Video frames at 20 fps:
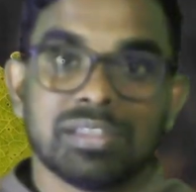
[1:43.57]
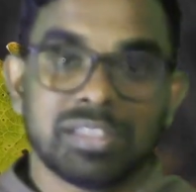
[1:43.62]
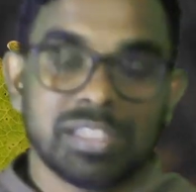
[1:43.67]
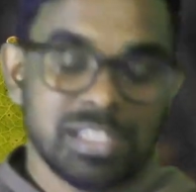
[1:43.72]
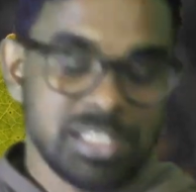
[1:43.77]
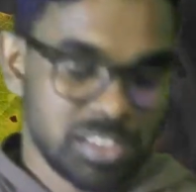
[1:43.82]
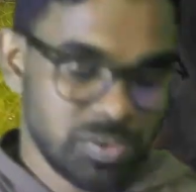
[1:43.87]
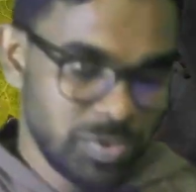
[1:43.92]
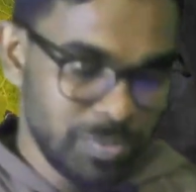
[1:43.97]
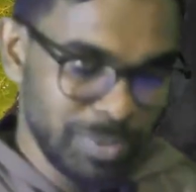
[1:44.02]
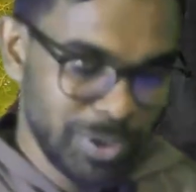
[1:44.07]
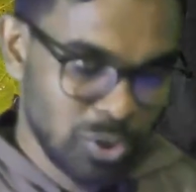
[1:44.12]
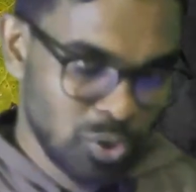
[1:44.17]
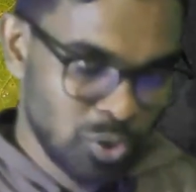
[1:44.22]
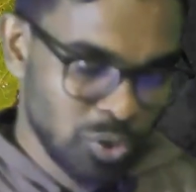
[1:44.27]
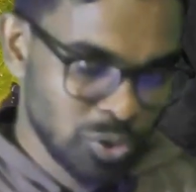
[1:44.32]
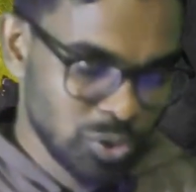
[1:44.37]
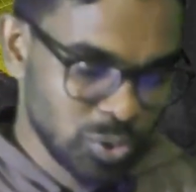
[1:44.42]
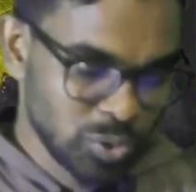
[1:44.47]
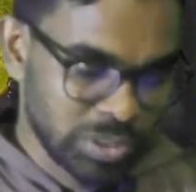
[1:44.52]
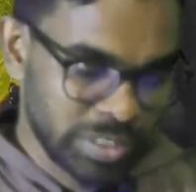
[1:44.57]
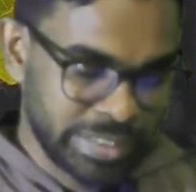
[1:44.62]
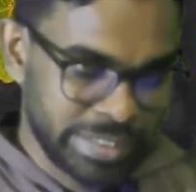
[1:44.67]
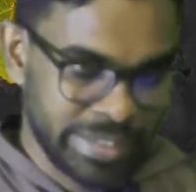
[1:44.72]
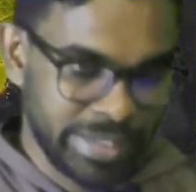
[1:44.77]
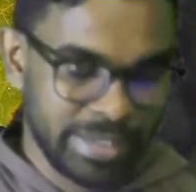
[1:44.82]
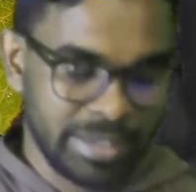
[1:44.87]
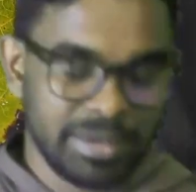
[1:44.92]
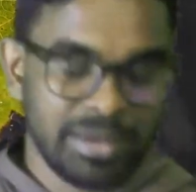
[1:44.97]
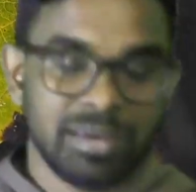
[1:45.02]
"Since we belong to the
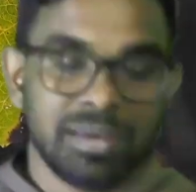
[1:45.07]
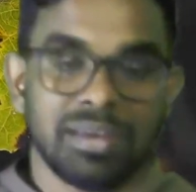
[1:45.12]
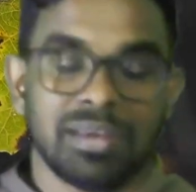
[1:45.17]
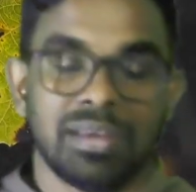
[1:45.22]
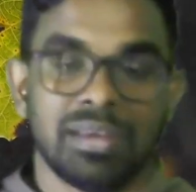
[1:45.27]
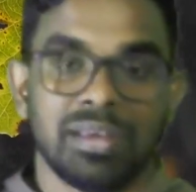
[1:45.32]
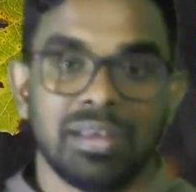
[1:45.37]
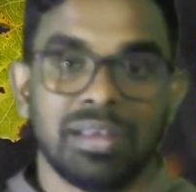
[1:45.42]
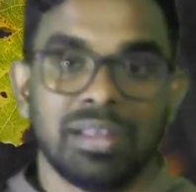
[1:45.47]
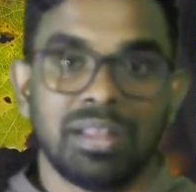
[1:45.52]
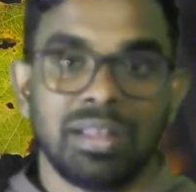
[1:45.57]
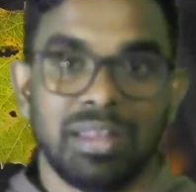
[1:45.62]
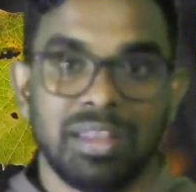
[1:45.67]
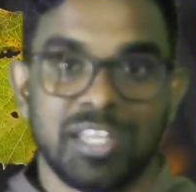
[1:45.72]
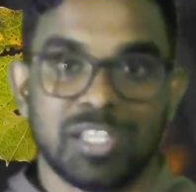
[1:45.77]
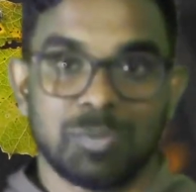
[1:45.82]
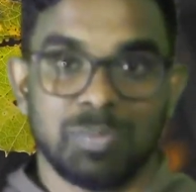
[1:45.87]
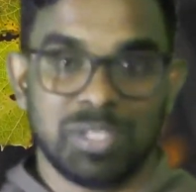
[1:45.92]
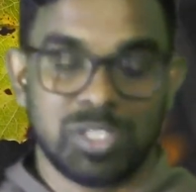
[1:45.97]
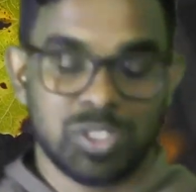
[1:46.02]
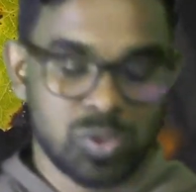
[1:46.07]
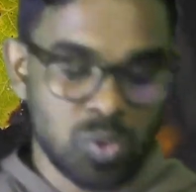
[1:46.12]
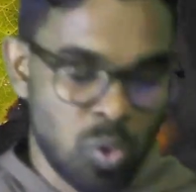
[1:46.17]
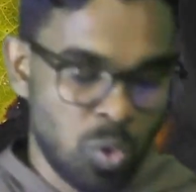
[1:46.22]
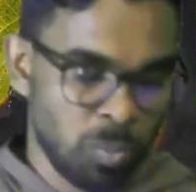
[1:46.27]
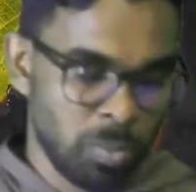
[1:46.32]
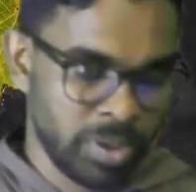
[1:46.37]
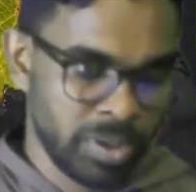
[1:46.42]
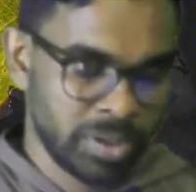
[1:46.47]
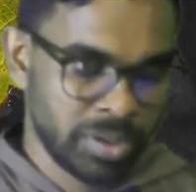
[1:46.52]
day, let us be
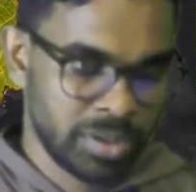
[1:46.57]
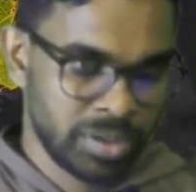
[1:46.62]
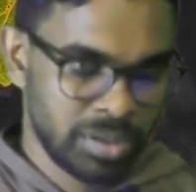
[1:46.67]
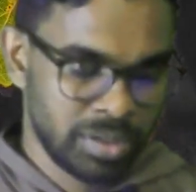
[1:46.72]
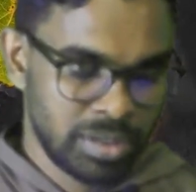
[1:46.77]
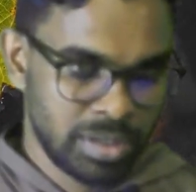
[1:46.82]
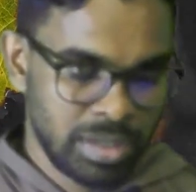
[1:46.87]
sober